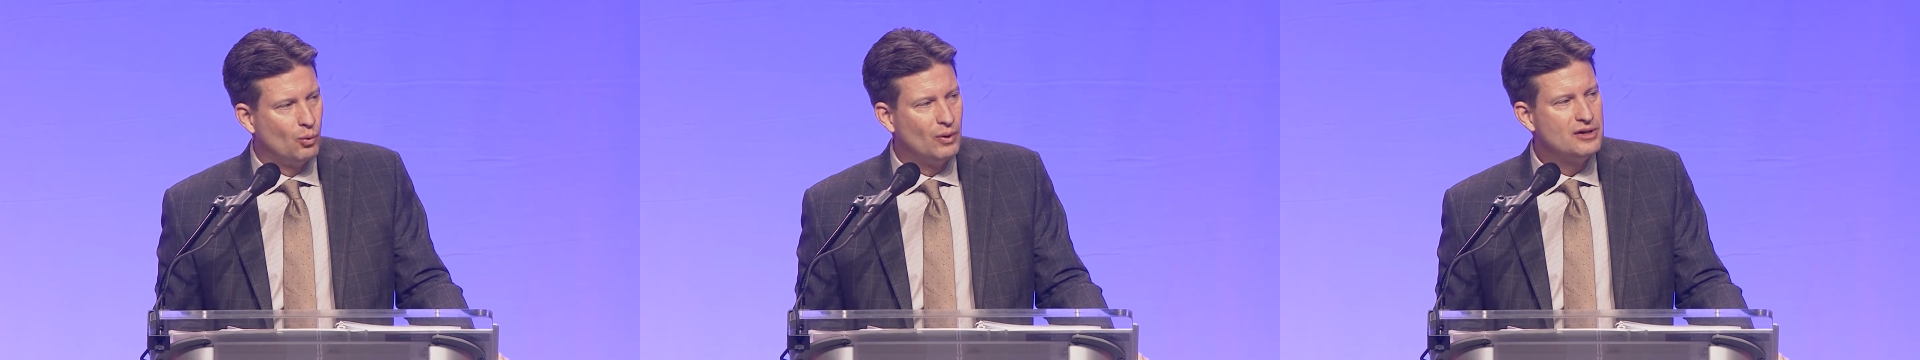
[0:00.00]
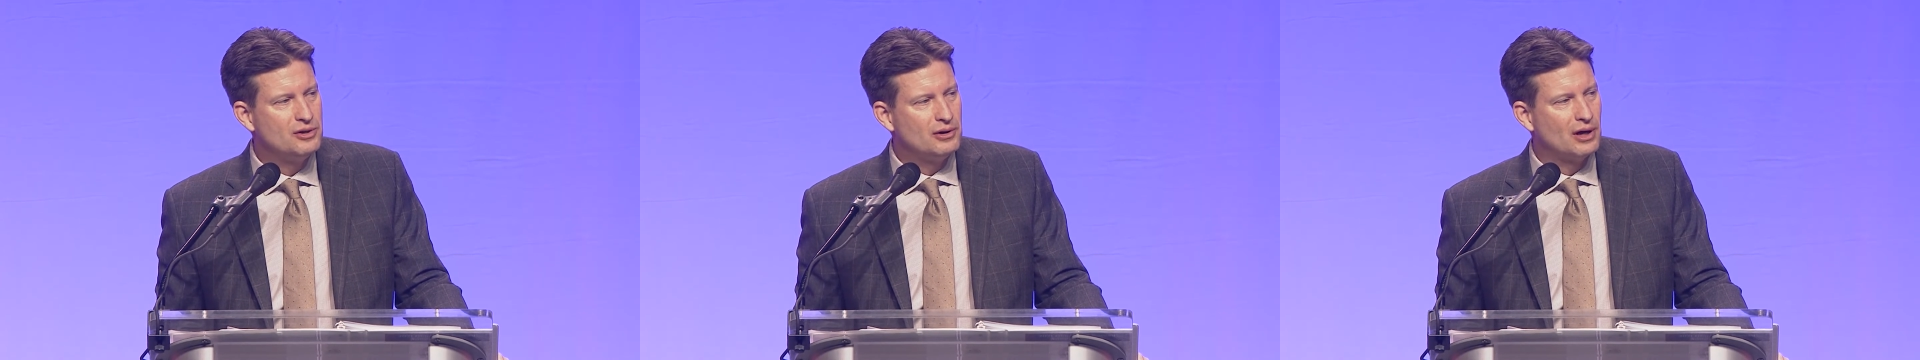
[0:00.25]

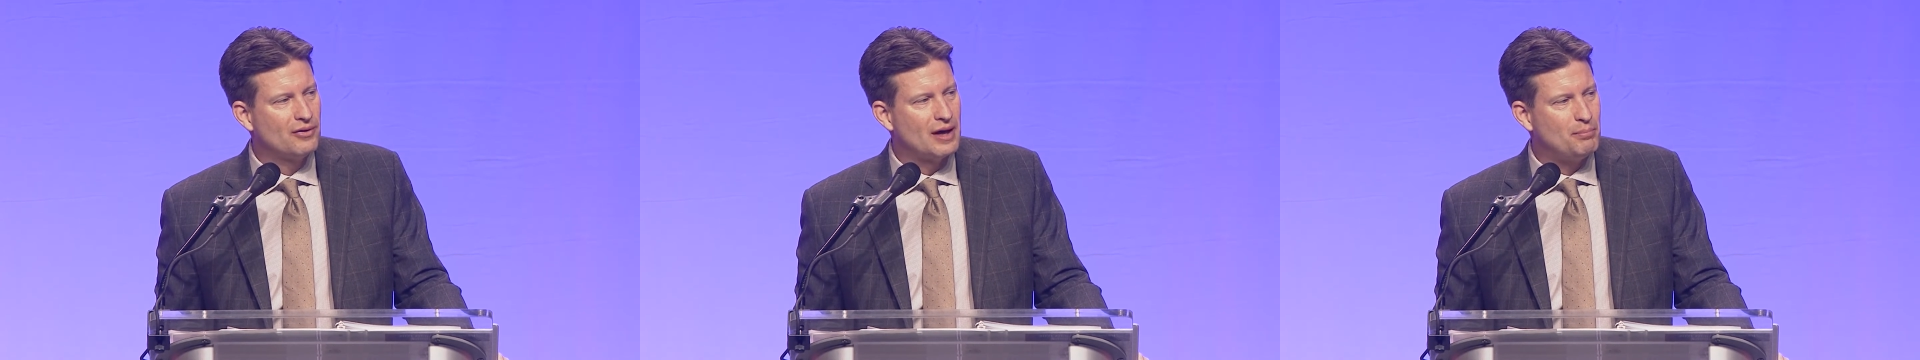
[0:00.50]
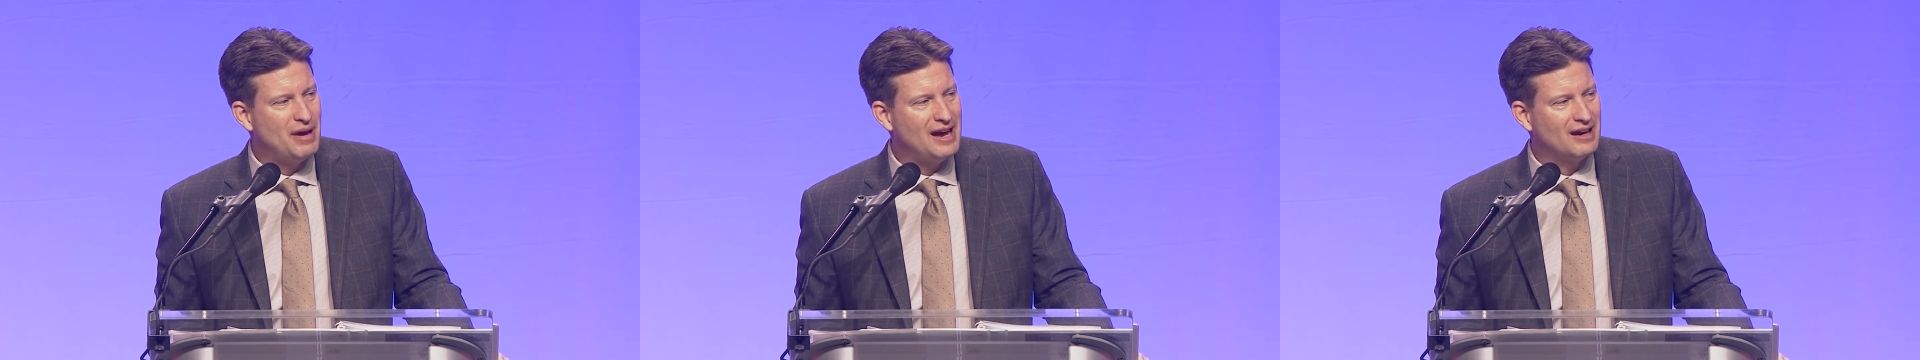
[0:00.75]
We do know
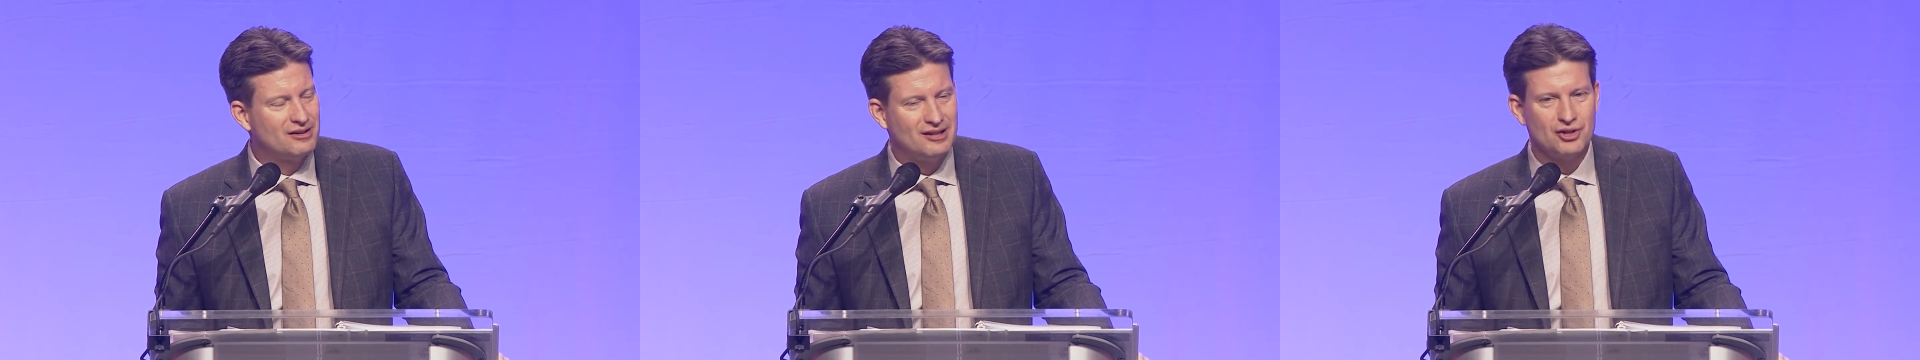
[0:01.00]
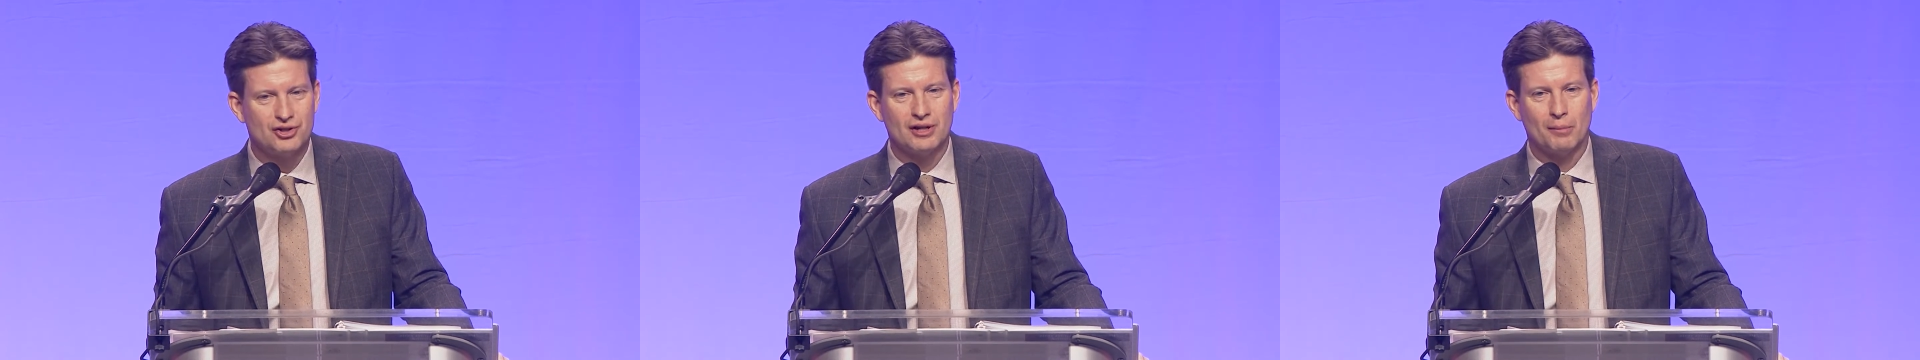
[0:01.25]
that paying
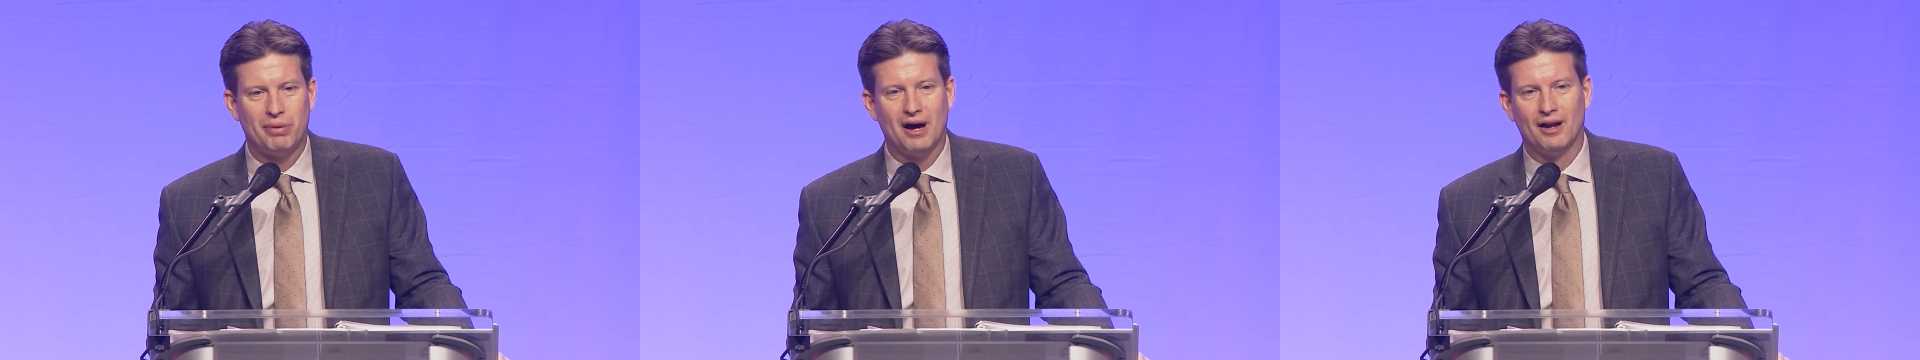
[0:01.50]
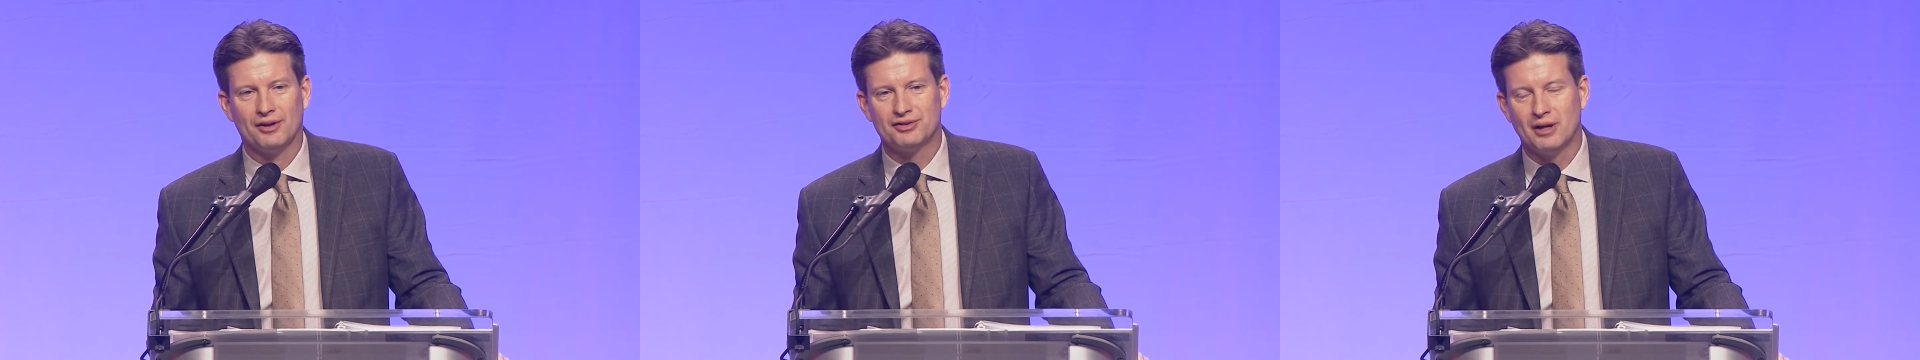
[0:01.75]
attention to
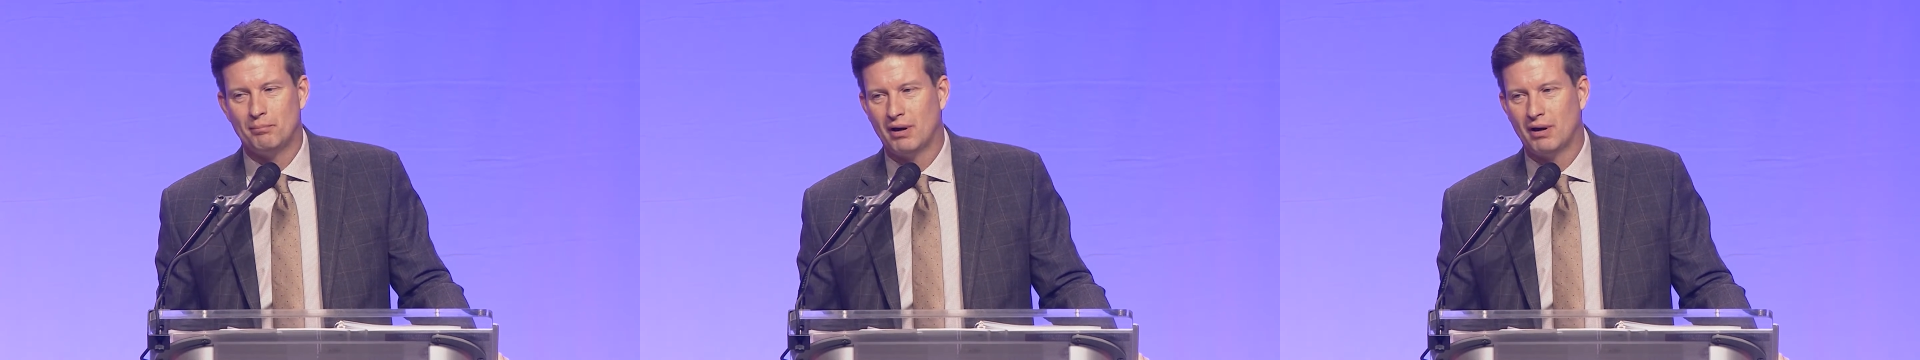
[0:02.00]
policy and